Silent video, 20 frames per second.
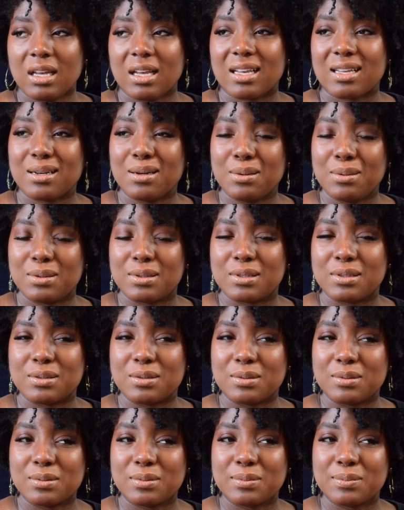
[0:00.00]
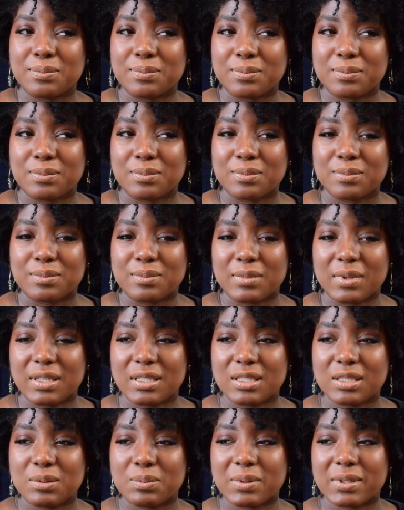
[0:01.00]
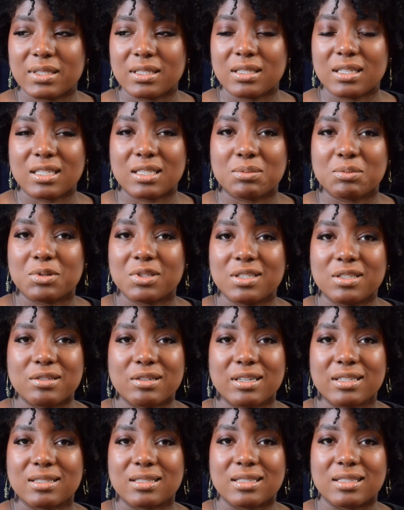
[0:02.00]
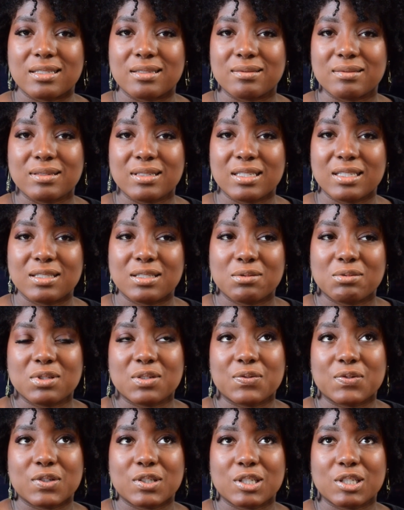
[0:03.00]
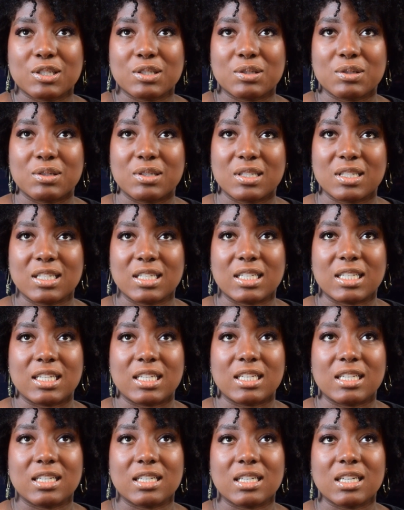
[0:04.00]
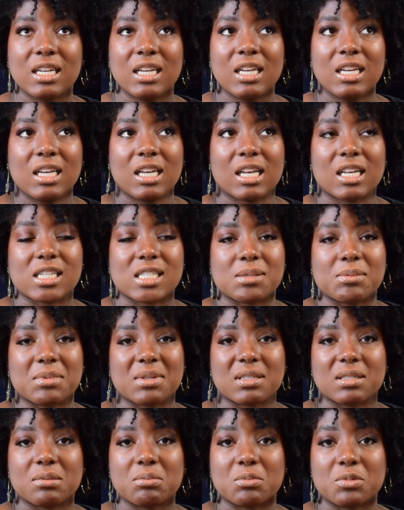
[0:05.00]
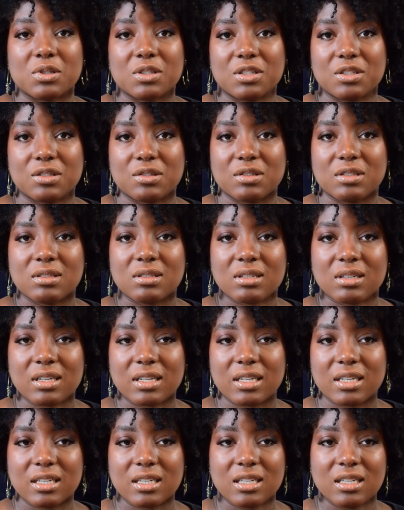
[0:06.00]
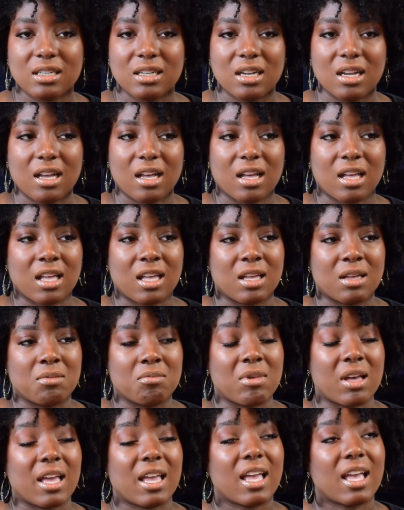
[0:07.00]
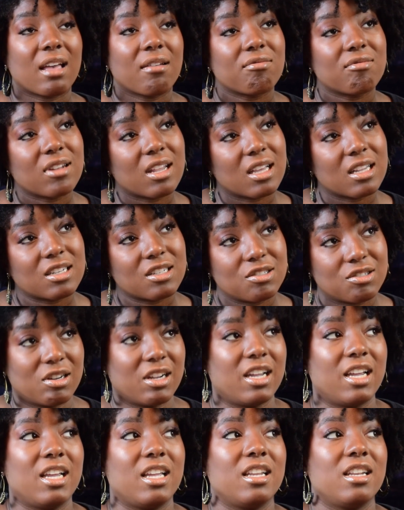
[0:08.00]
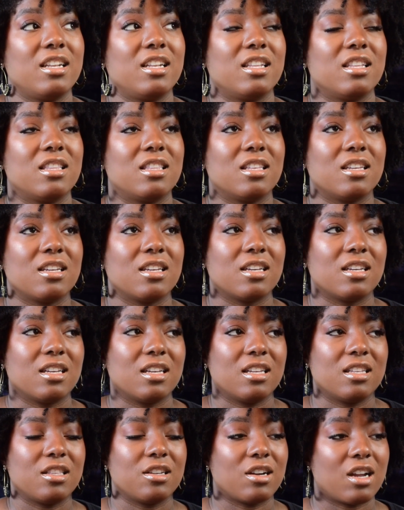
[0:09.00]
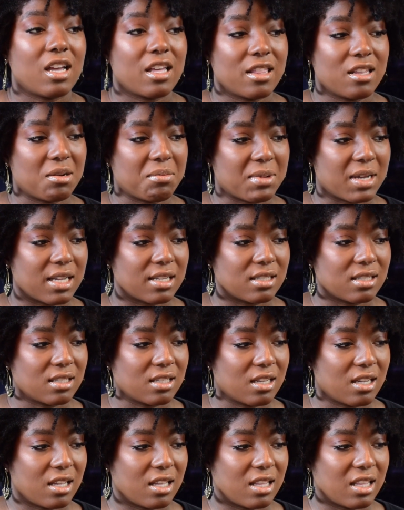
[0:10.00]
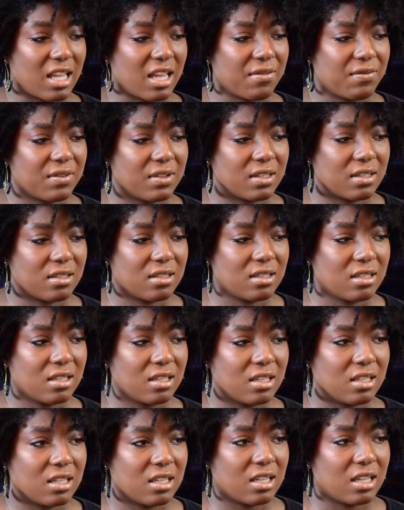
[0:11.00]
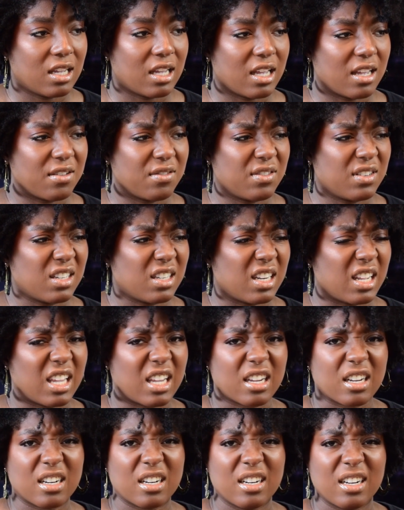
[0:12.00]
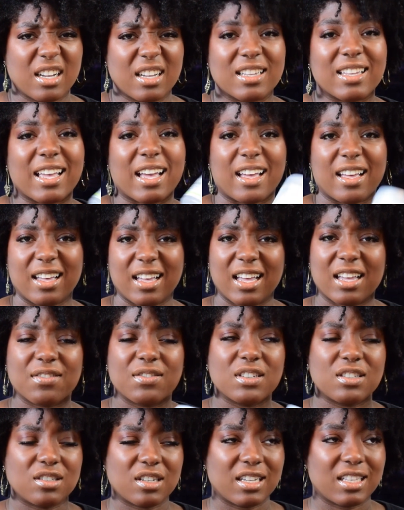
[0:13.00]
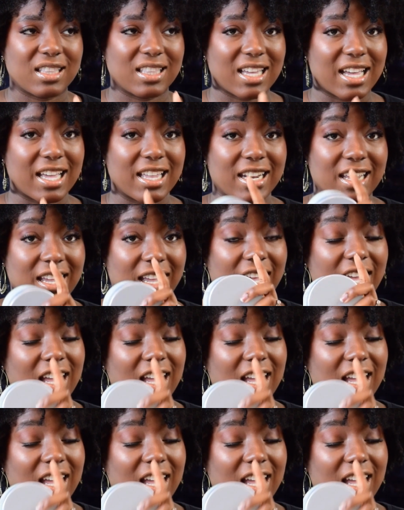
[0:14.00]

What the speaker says: I don't know, it just wasn't as moisturizing, and so it was for girls who didn't need as much moisture in their hair. I have not tried their other mask, Heaven and Hair. Yeah, I haven't tried that, and I